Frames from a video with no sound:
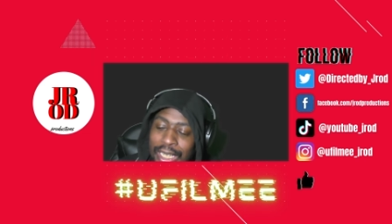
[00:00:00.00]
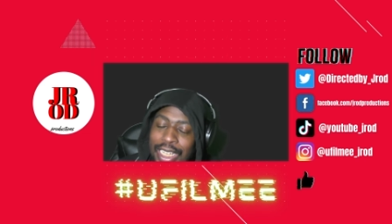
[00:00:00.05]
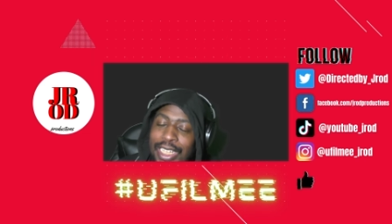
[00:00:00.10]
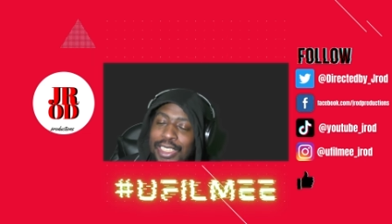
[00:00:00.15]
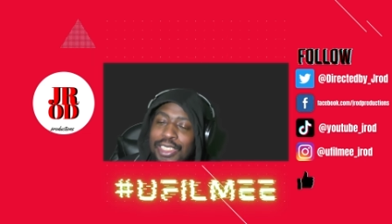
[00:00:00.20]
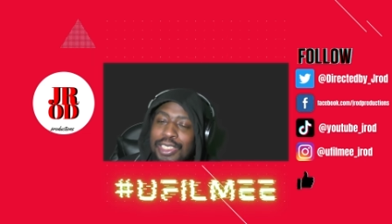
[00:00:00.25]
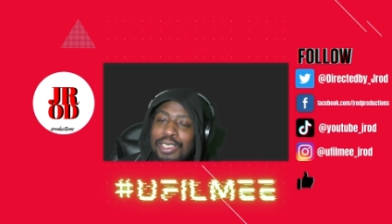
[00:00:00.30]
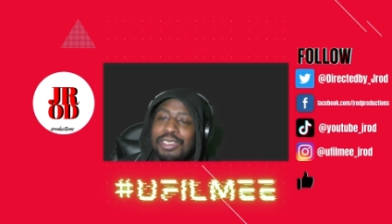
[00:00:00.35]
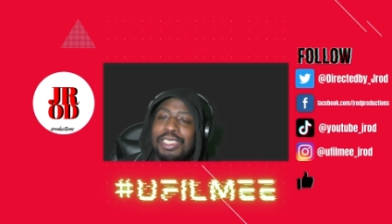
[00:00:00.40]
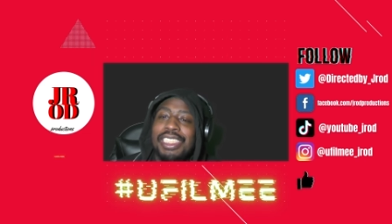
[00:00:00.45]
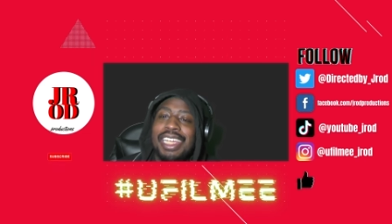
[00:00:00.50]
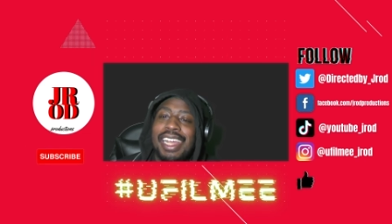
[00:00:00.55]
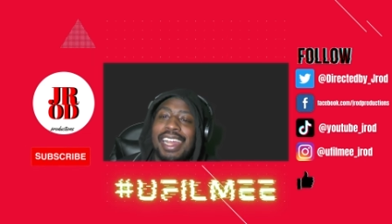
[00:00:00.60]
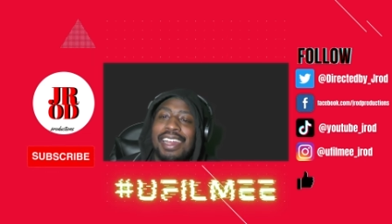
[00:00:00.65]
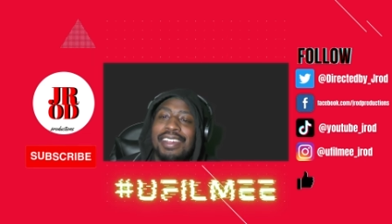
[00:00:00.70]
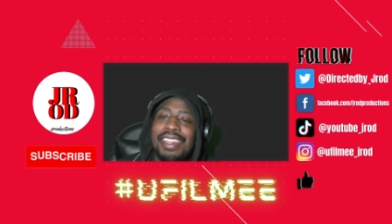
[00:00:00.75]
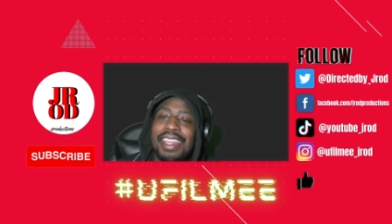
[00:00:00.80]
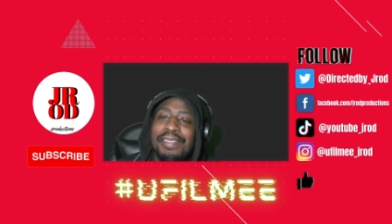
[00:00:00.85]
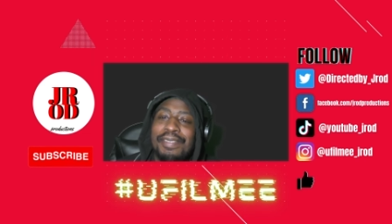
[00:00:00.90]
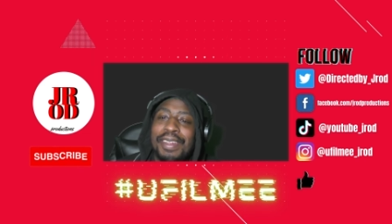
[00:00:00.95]
So check out
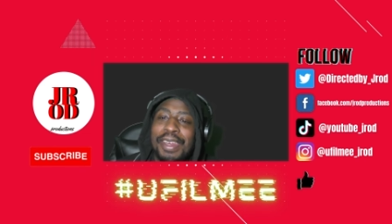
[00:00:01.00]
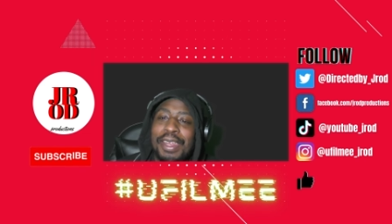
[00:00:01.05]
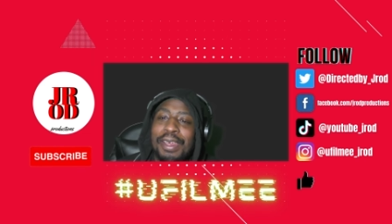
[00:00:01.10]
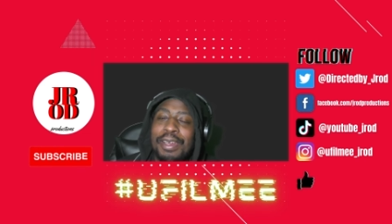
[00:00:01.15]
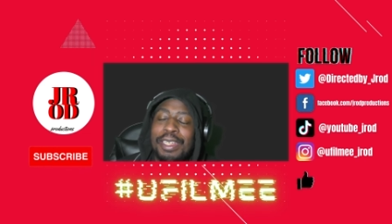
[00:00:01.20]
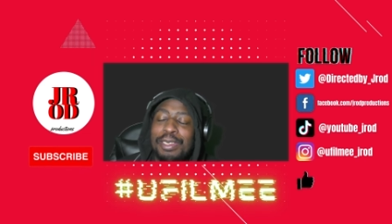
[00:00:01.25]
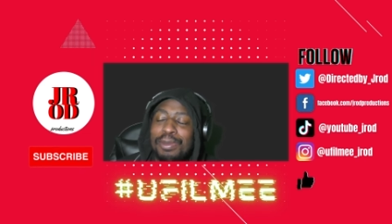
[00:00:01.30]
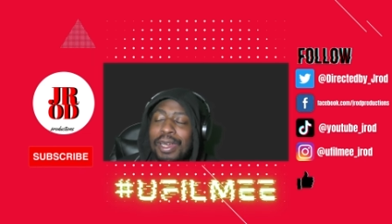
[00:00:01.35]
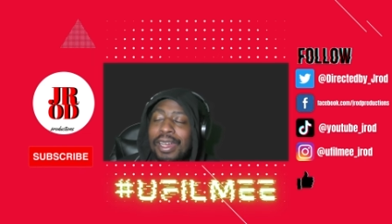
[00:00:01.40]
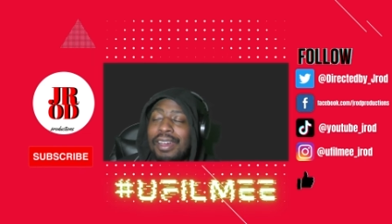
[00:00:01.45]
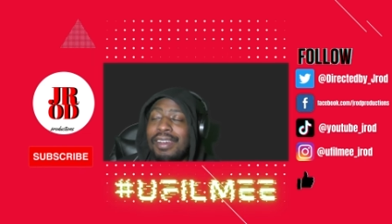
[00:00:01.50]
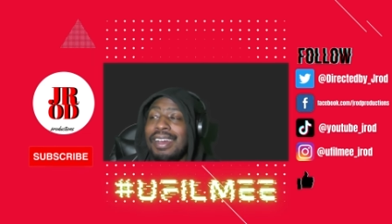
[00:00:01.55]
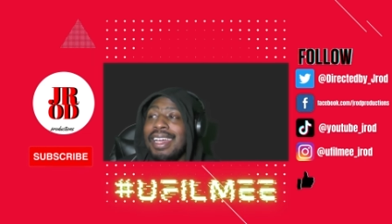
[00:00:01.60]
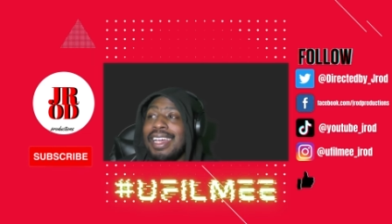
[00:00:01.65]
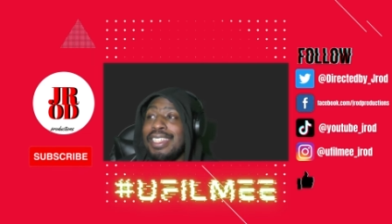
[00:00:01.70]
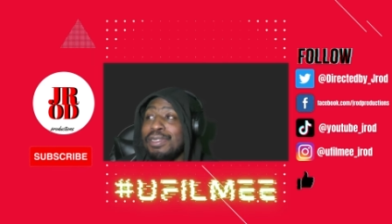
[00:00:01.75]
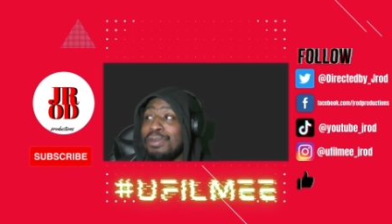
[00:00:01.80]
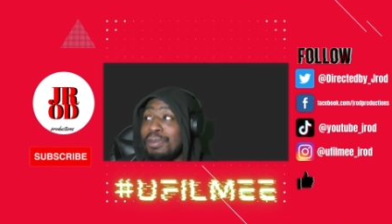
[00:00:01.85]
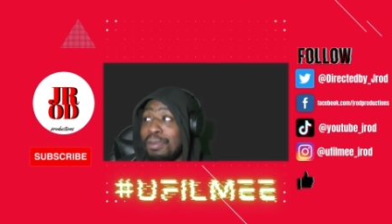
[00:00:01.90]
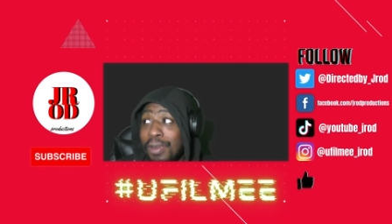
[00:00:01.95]
that video as well,
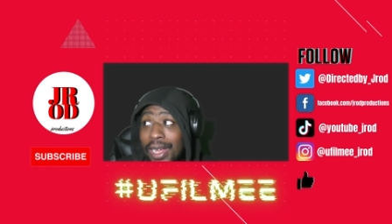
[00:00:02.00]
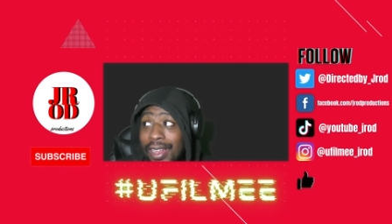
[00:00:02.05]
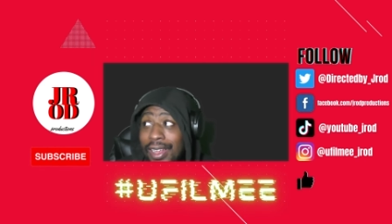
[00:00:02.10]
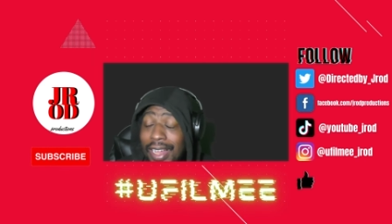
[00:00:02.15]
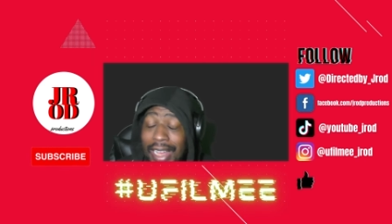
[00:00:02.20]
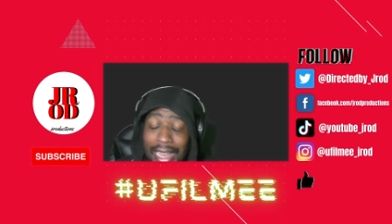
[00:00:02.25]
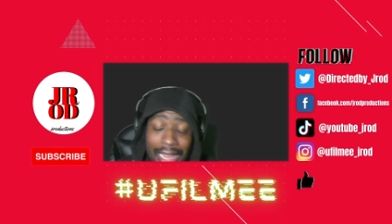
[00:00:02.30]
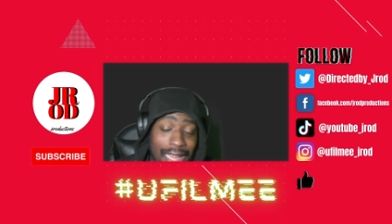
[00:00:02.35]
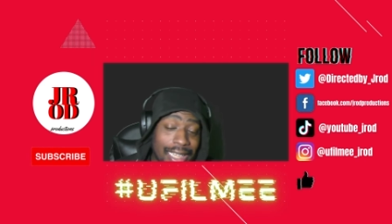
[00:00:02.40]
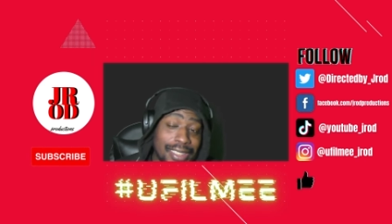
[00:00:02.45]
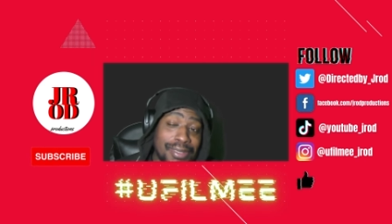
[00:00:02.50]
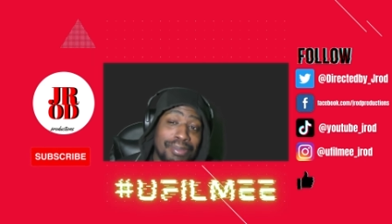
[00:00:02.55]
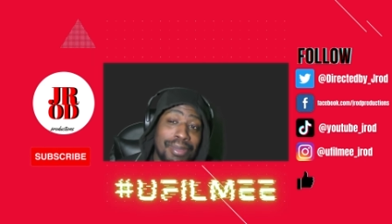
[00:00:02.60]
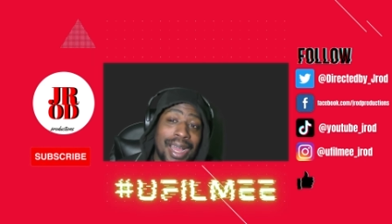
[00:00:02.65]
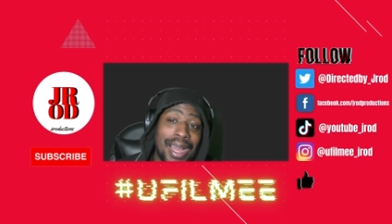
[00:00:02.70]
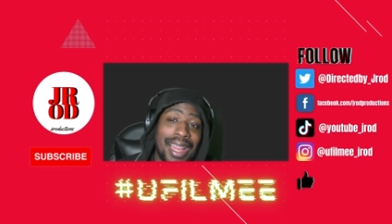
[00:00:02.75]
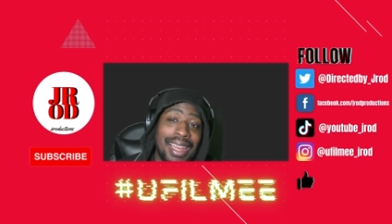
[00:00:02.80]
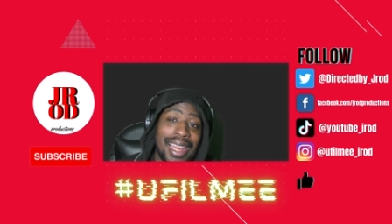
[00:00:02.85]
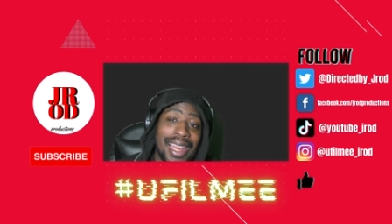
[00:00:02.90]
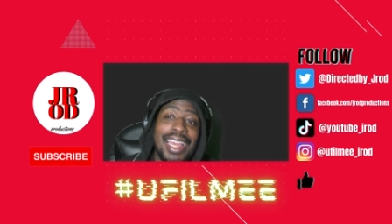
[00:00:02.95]
as well as
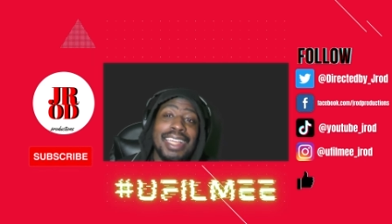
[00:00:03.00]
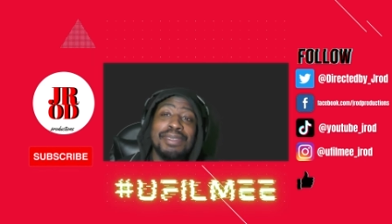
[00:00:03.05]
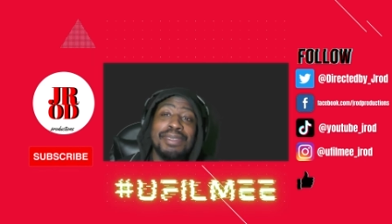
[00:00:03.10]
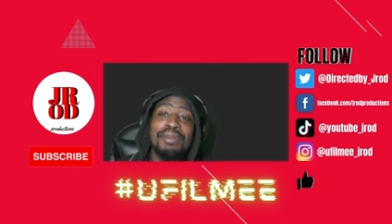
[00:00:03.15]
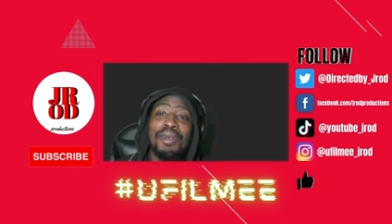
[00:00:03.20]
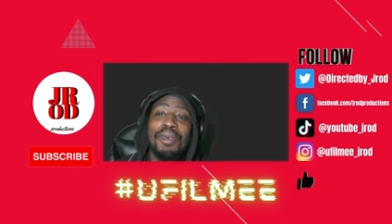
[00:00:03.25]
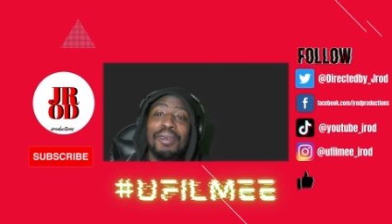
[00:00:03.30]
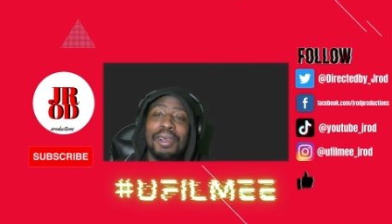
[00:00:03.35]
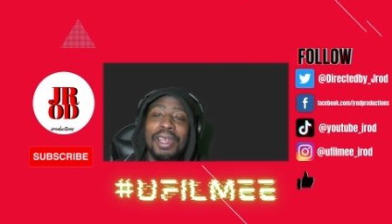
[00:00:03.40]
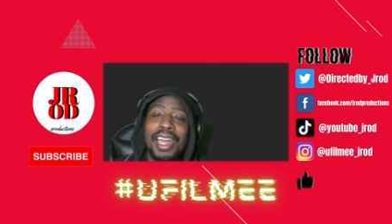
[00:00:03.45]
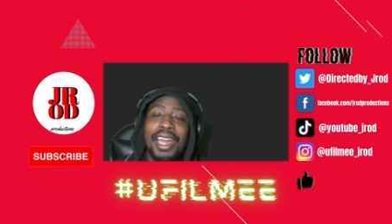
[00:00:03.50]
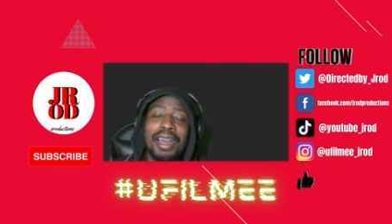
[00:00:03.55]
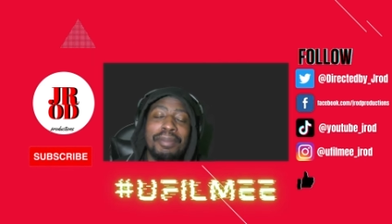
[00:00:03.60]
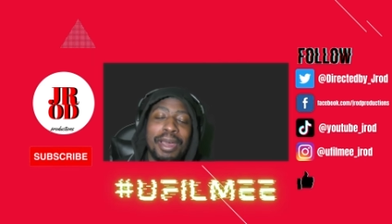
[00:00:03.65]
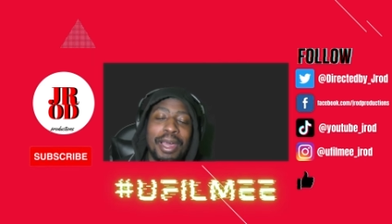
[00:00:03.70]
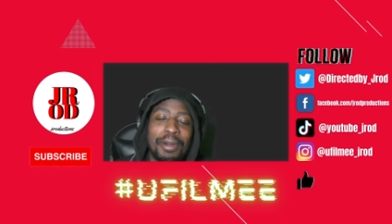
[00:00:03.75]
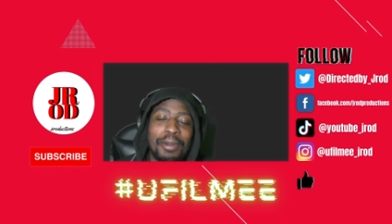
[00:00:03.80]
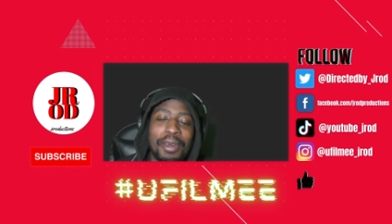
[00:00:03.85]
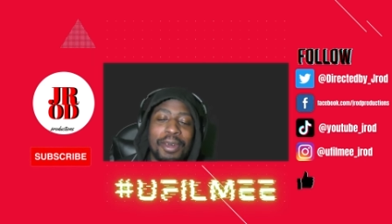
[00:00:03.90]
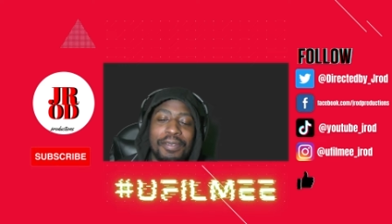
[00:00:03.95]
my last Mortal
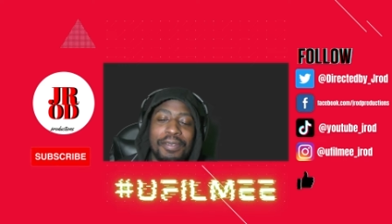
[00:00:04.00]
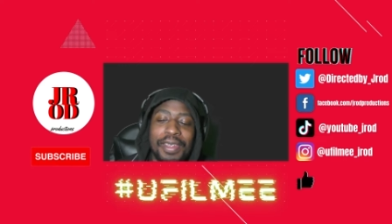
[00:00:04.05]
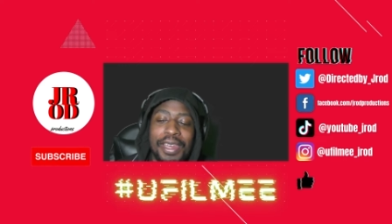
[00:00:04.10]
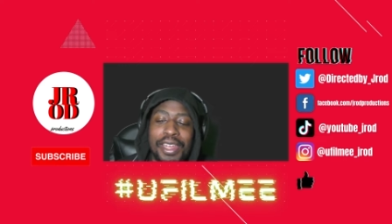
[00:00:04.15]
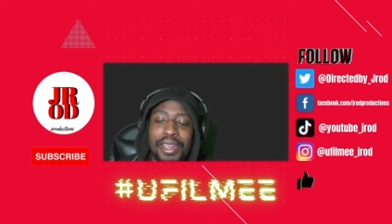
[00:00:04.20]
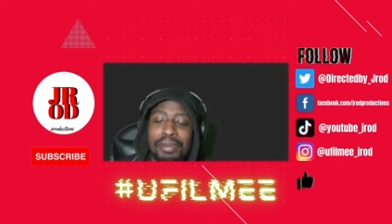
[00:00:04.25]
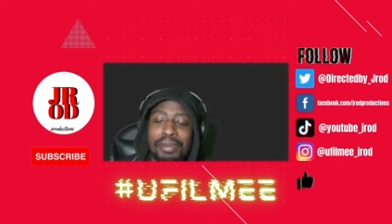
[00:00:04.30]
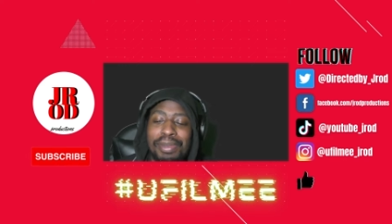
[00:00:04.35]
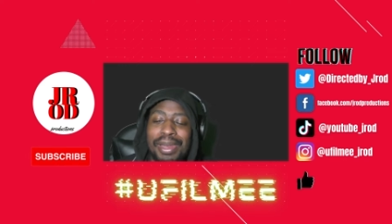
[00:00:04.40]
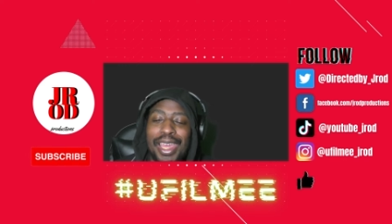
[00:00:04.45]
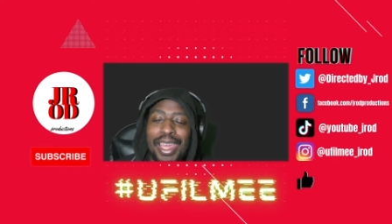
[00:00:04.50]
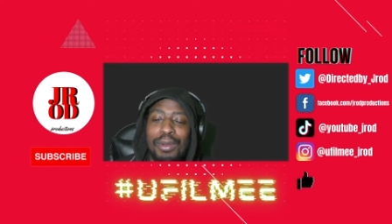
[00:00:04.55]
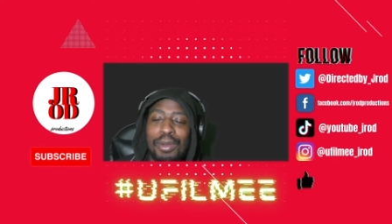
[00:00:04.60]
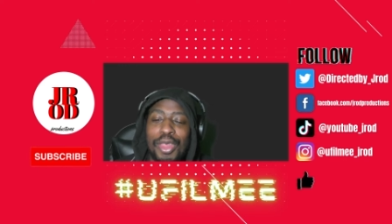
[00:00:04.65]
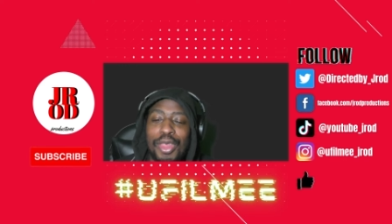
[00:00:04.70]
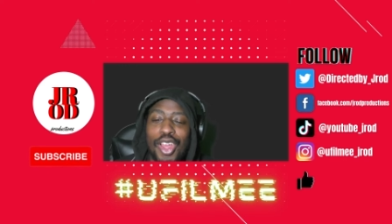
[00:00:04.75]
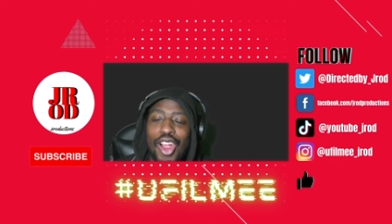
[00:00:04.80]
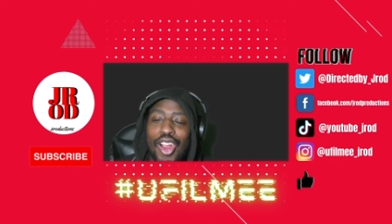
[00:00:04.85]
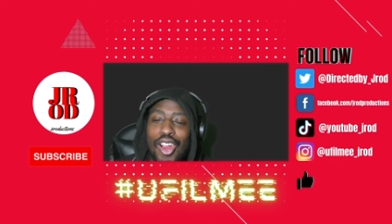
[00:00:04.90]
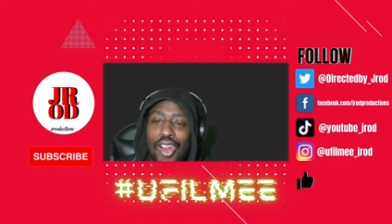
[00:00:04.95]
Kombat 1 video playing with
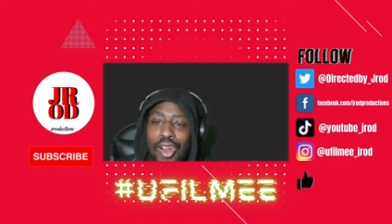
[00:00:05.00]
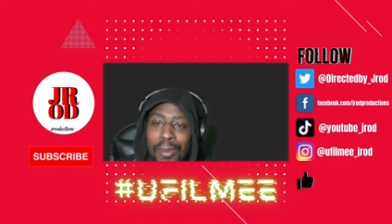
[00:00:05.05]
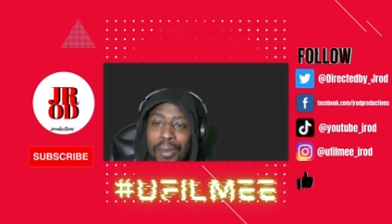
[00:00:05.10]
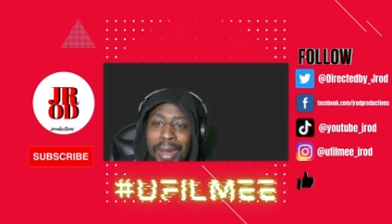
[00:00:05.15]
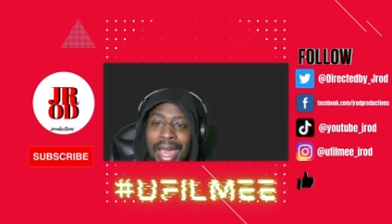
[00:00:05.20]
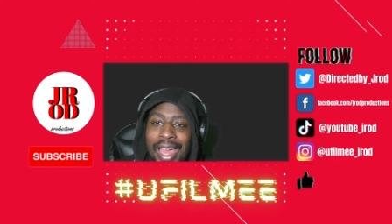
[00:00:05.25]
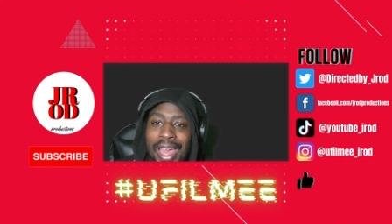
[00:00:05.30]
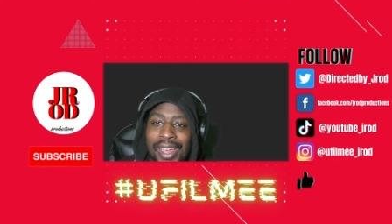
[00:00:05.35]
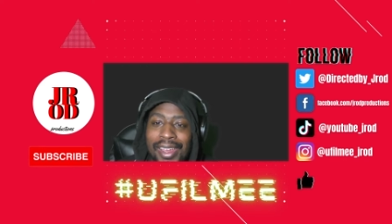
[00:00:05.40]
Ermac